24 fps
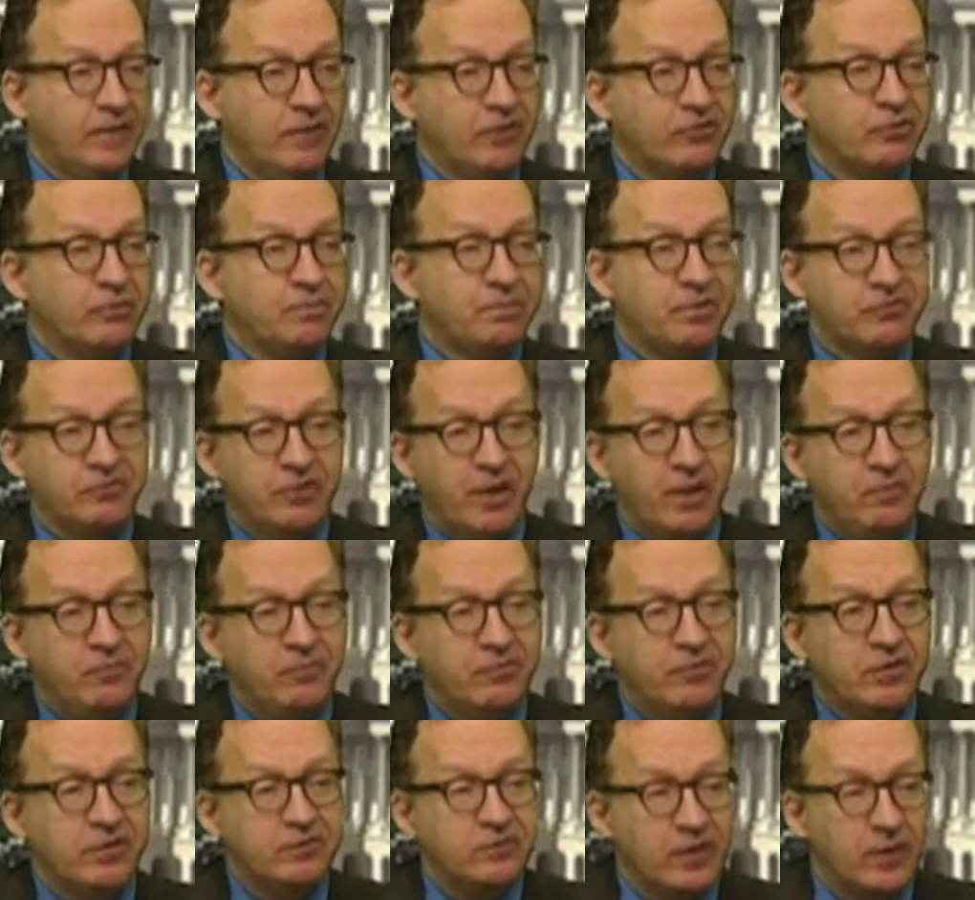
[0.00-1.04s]
There's a
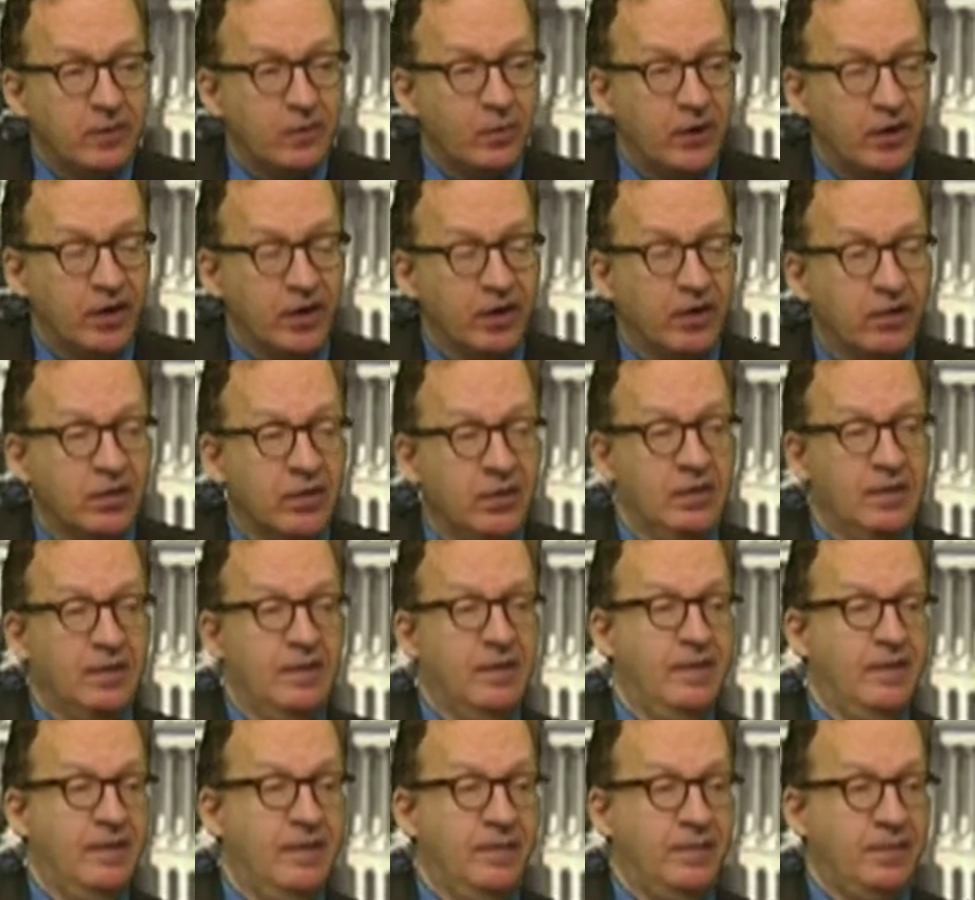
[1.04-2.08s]
presumption somewhere
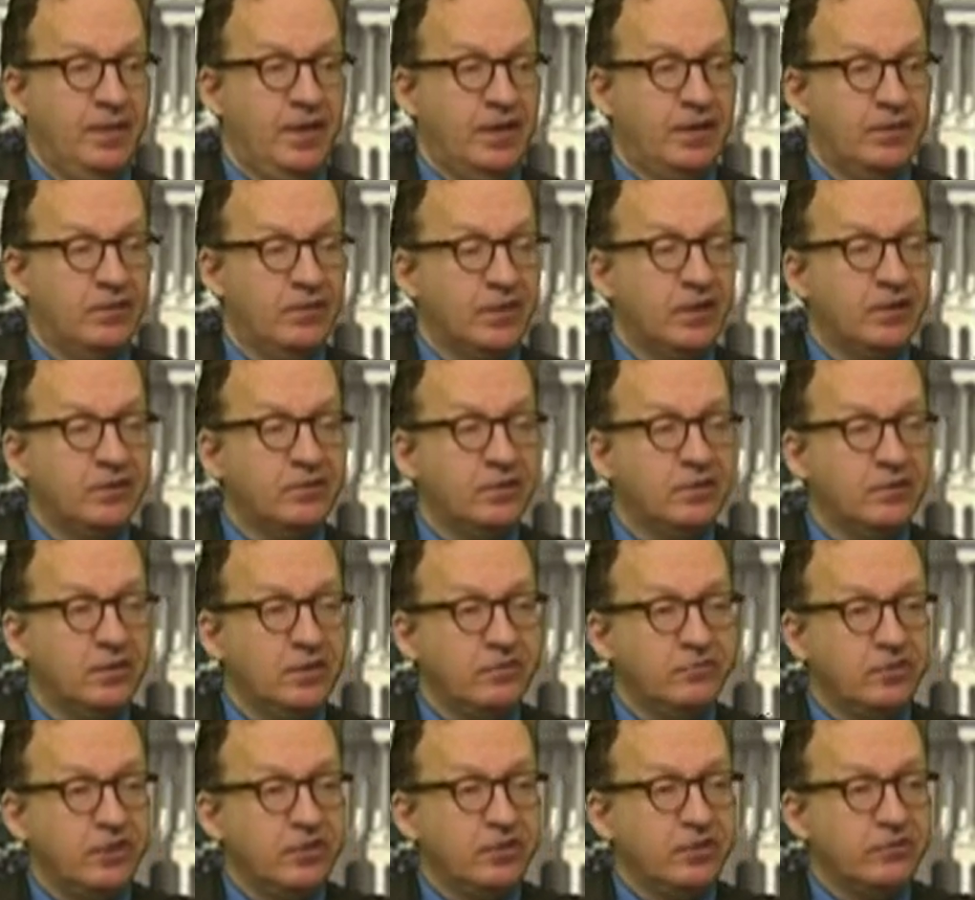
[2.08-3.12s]
that
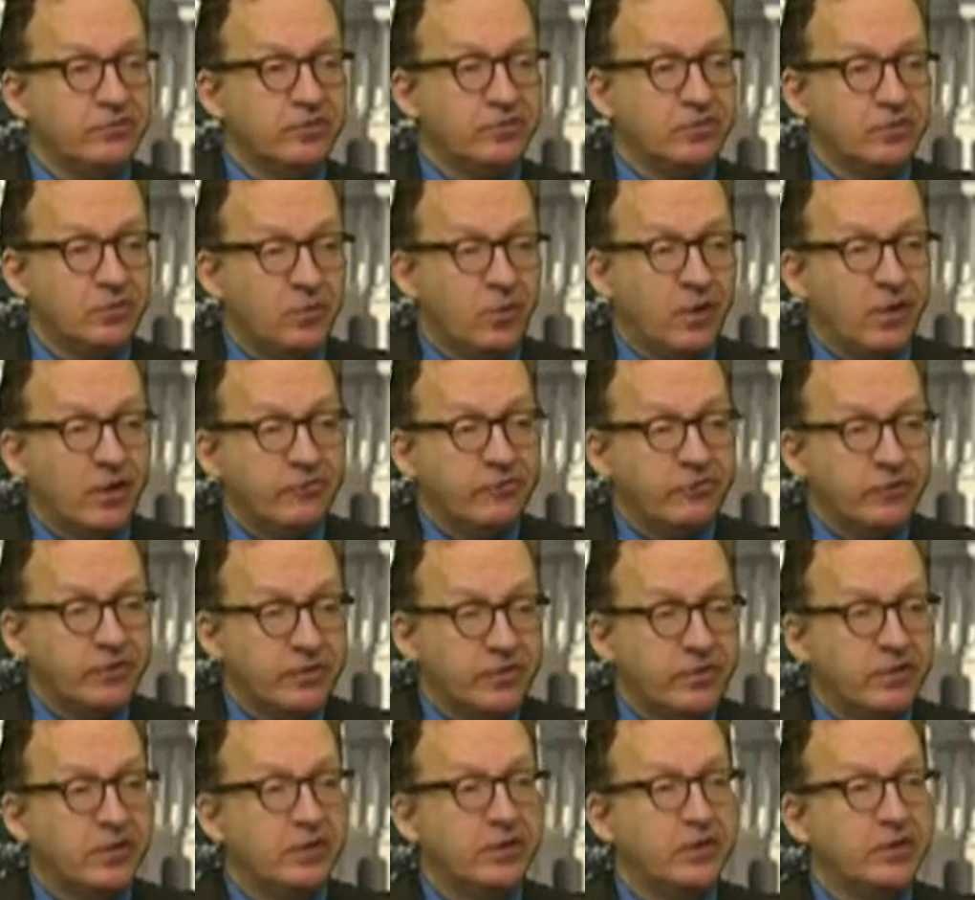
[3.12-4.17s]
these geniuses in
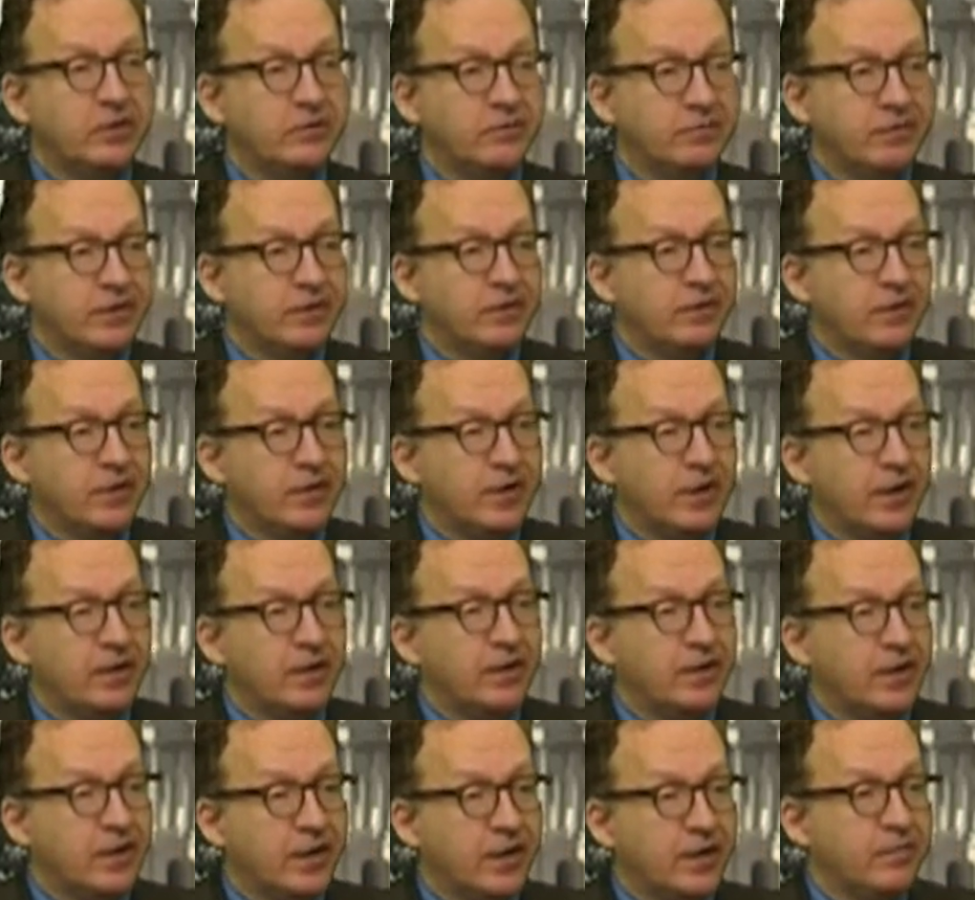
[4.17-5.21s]
Washington are going to figure out how to
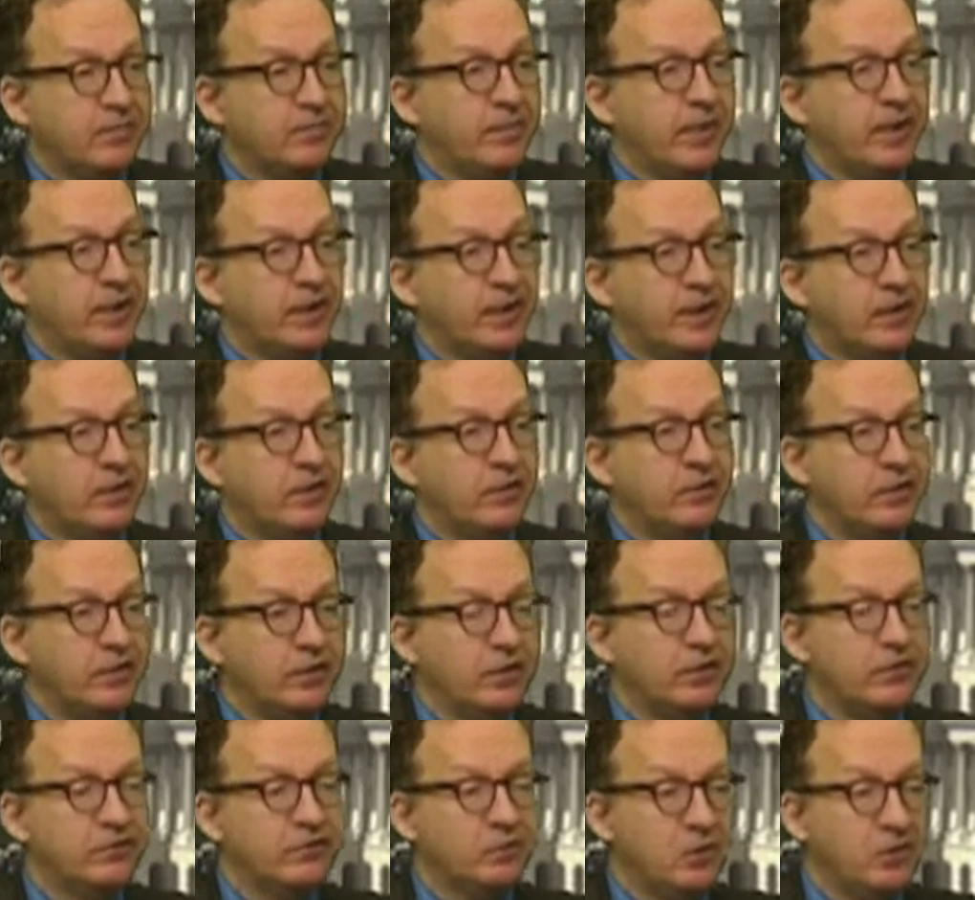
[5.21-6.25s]
cut Medicare in the
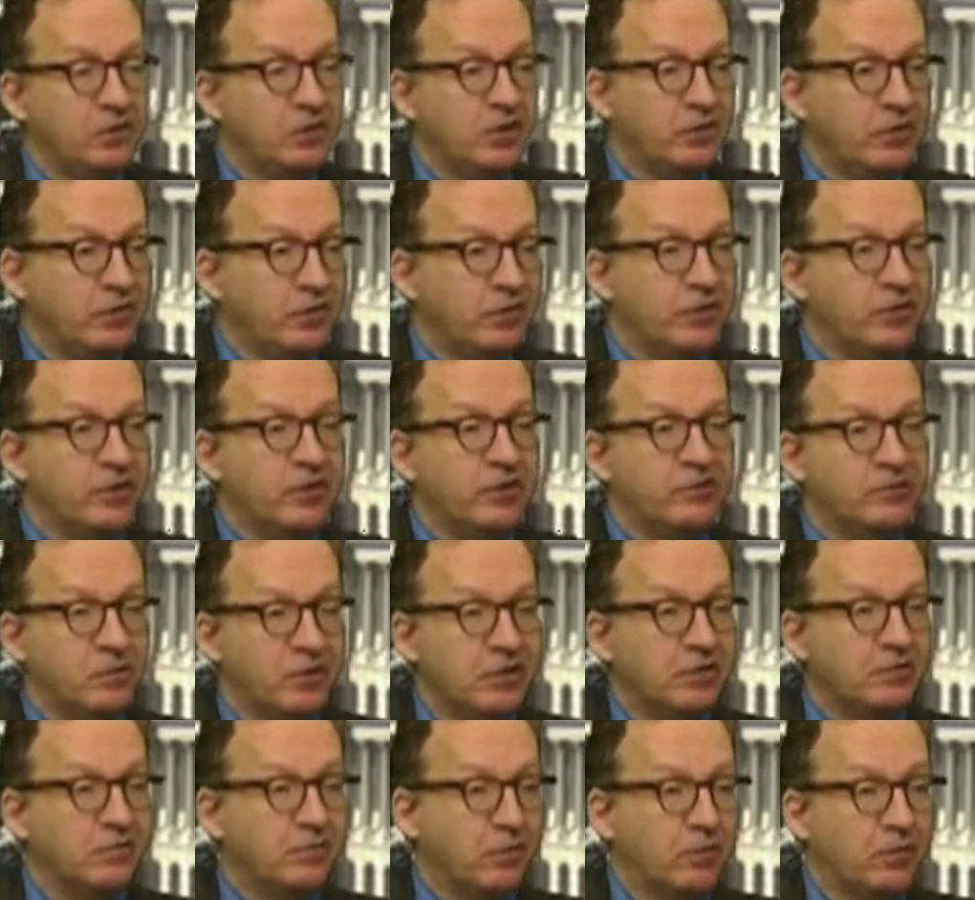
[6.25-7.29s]
year 2030 or
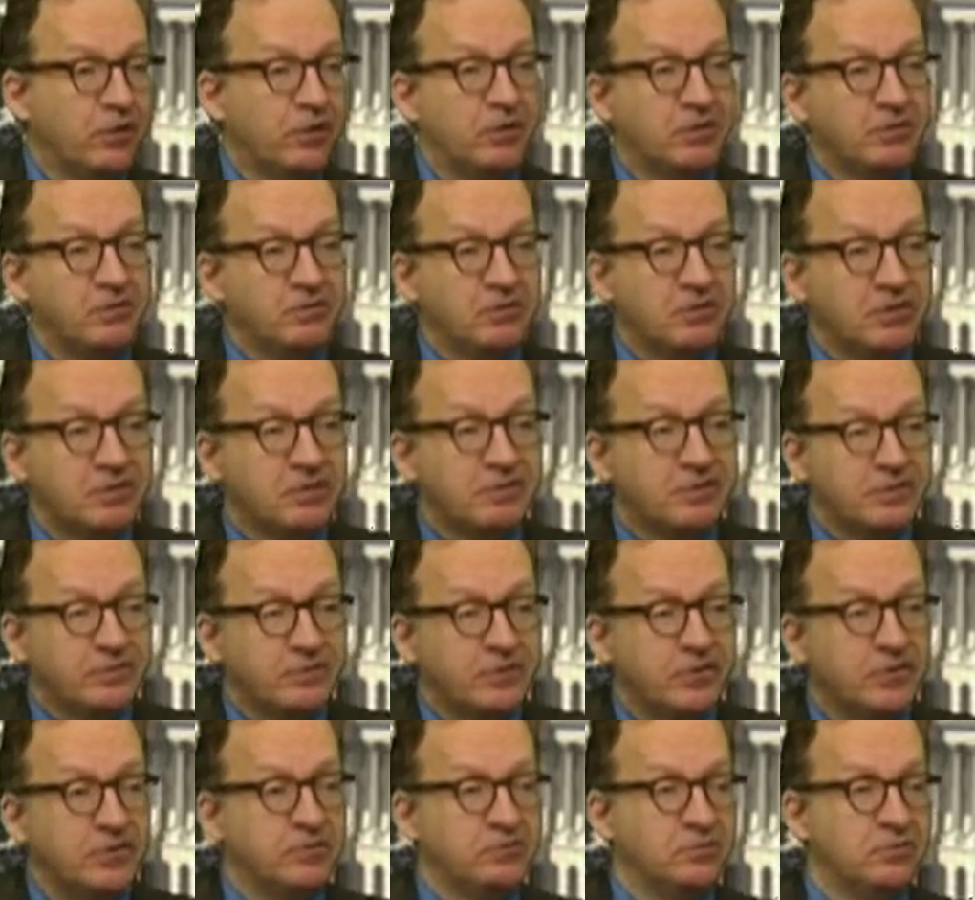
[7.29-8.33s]
2040 or
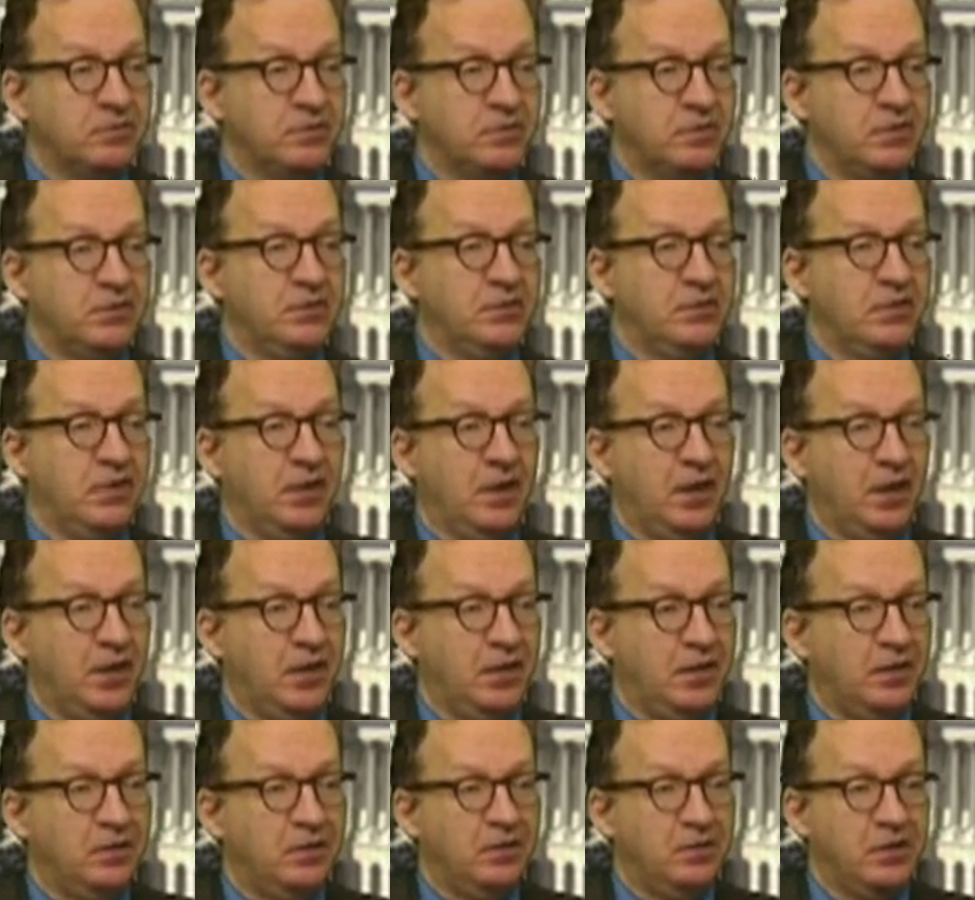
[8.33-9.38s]
2050 and so on.
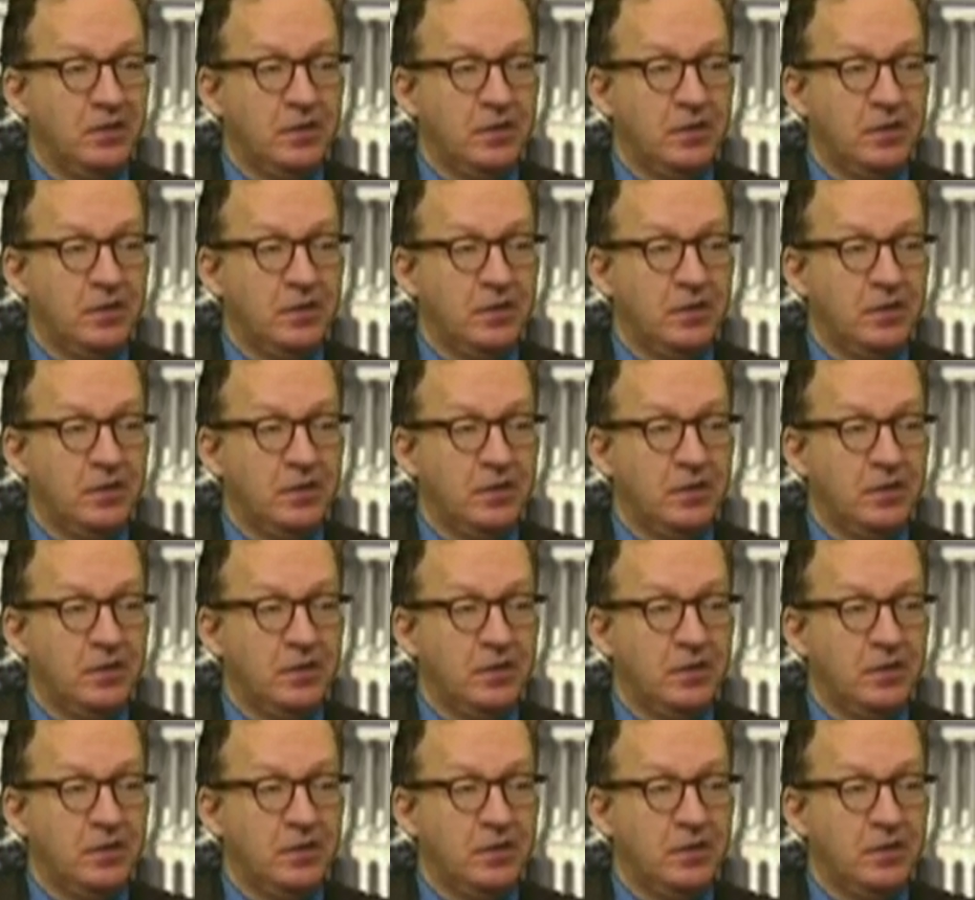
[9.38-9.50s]
And